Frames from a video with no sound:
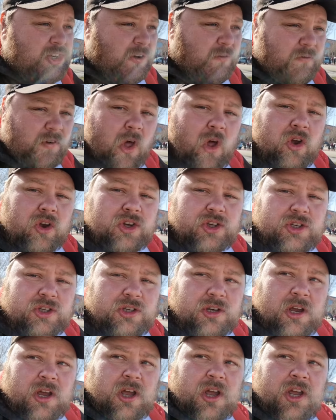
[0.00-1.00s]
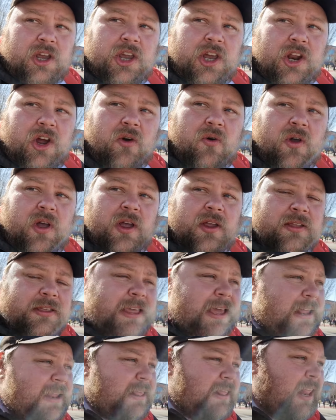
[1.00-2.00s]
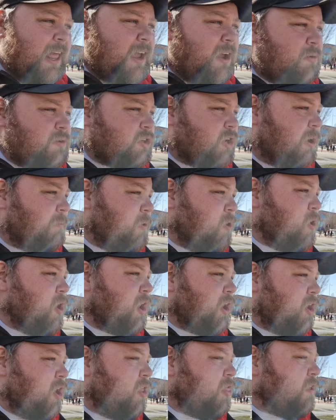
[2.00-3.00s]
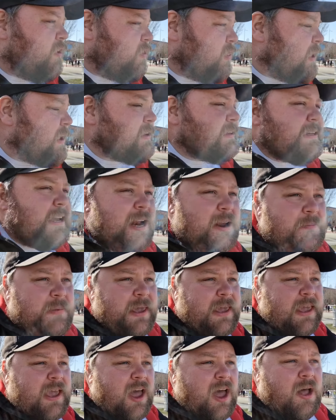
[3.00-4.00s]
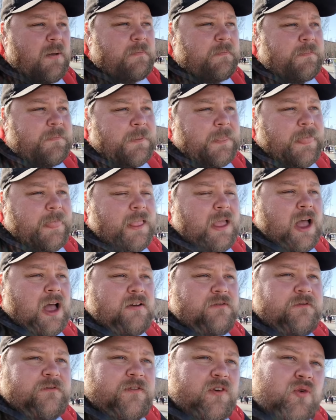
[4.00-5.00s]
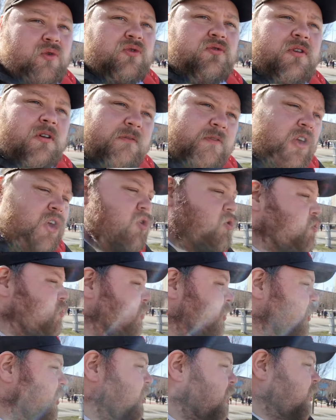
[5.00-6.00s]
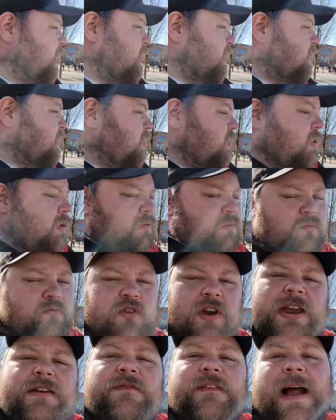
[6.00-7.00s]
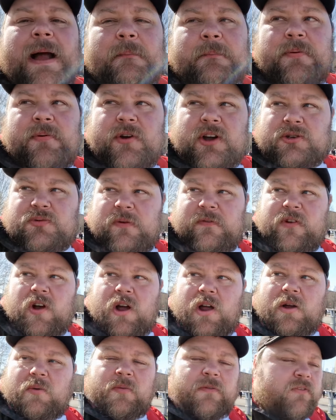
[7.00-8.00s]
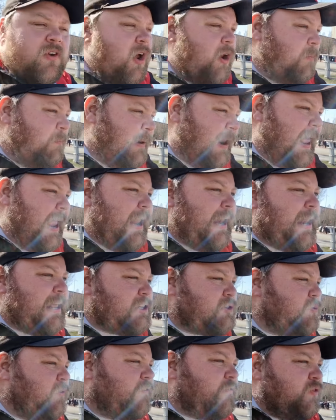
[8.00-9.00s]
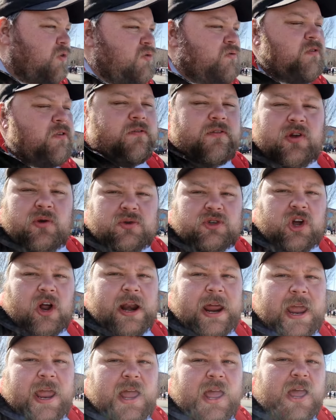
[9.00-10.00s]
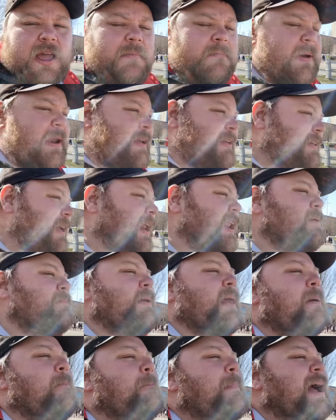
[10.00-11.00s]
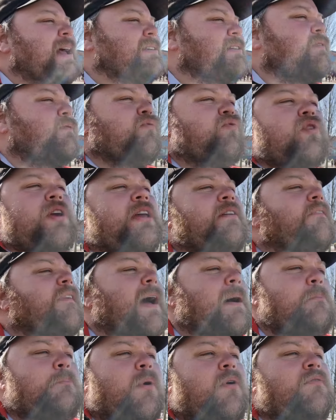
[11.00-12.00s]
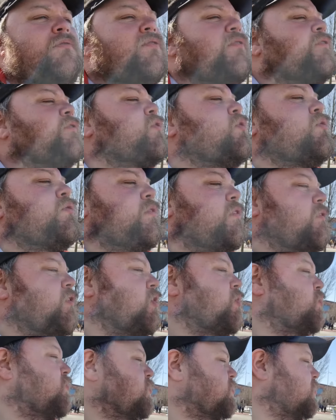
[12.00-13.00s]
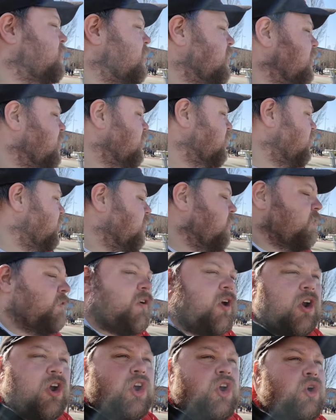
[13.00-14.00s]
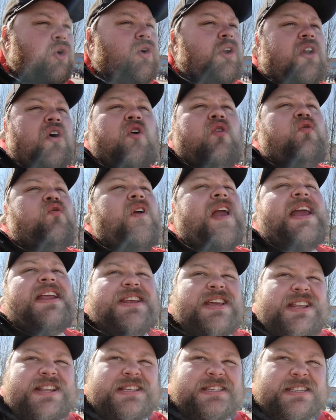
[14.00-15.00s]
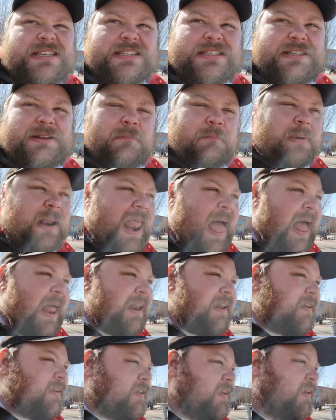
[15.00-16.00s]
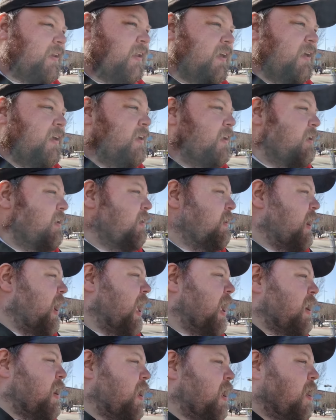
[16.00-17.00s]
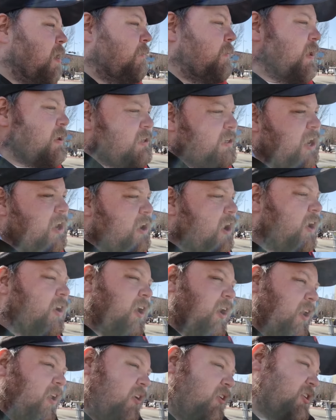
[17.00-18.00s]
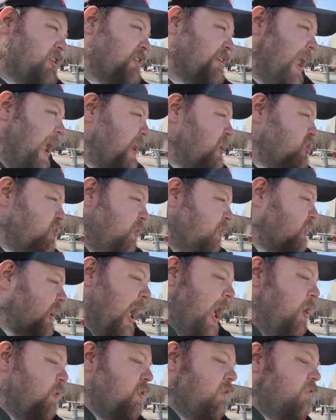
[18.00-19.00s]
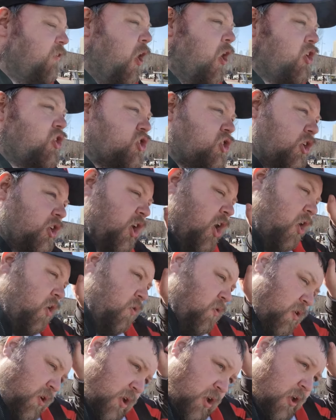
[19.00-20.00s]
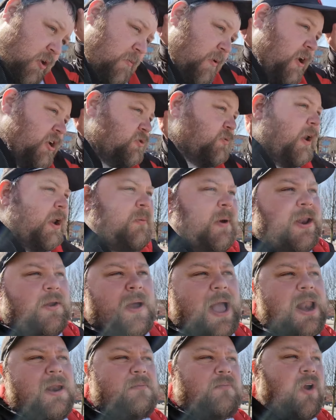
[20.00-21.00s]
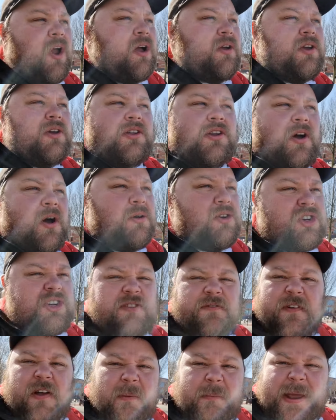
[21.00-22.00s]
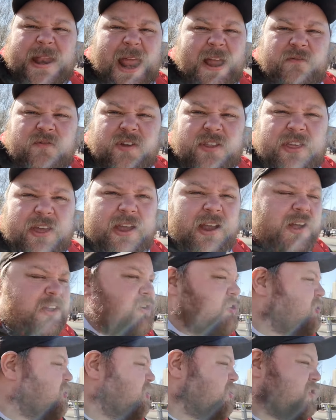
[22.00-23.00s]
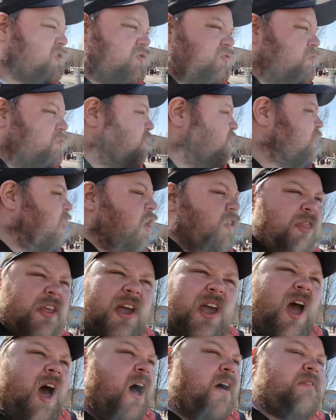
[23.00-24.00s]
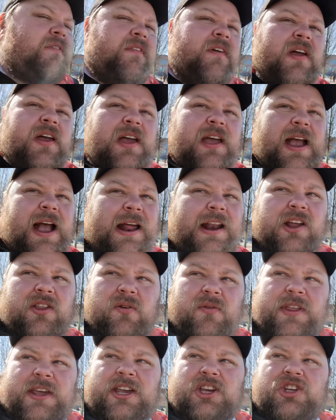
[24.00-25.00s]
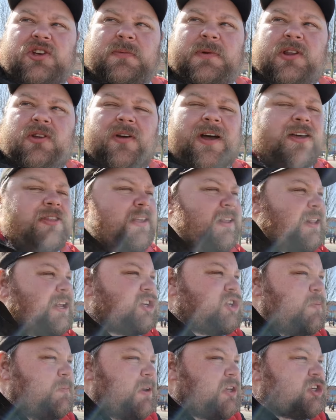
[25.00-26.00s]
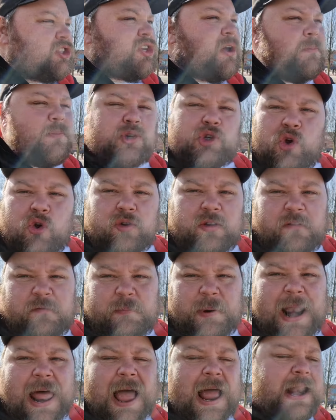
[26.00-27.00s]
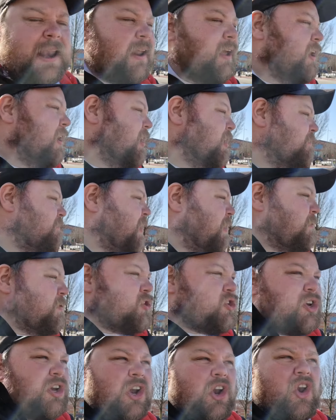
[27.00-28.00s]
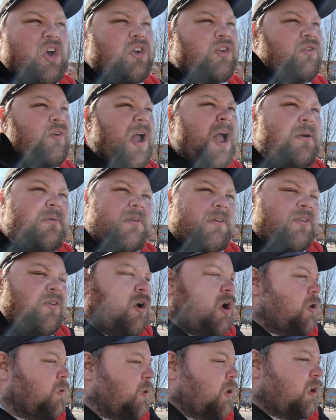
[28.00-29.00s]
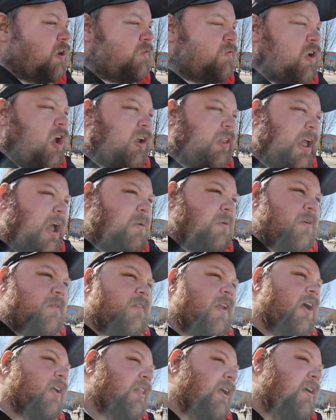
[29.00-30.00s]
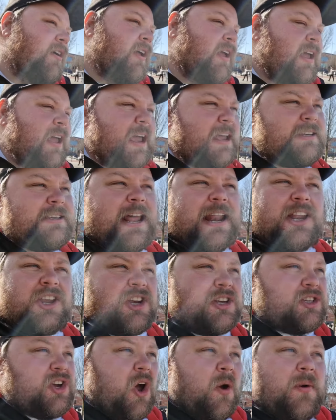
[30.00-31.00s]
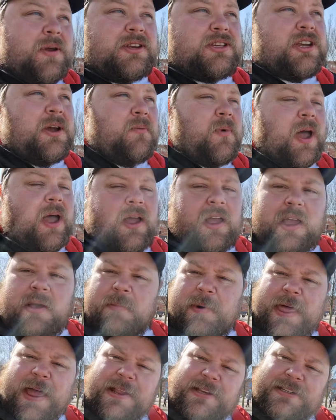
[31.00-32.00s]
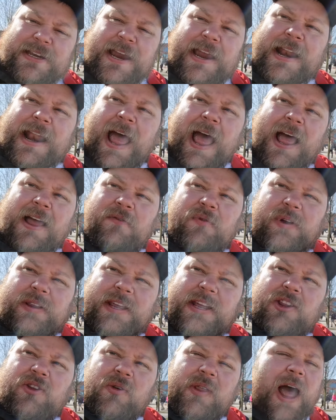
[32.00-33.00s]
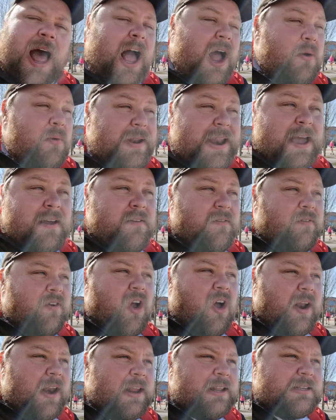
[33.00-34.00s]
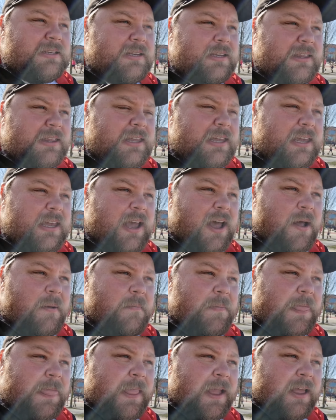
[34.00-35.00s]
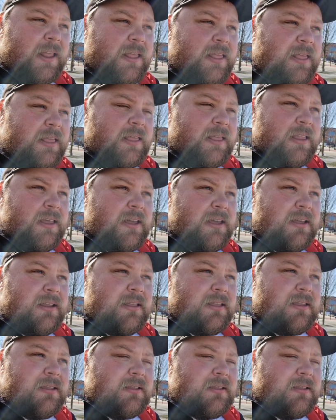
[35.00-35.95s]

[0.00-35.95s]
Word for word: on vlogs, you know, like I was on about earlier on, that there's going to be a food review revamp, because we've got a playlist with food reviews on it, but it's going to be a massive revamp of the food reviews. You know, I've got a cool little rating system planned, and it's good. I've got a little schedule to how the vlog should go, because when I went to Edinburgh, you know, I was just filming everything. I was just on the cuff, and I don't think it should be doing. I think there should be some sort of plan. Maybe you should have looked around and thought, oh, I'm gonna vlog that, I want to vlog that, instead of just going somewhere. But then, saying that, if we did do that, I would never have gone into the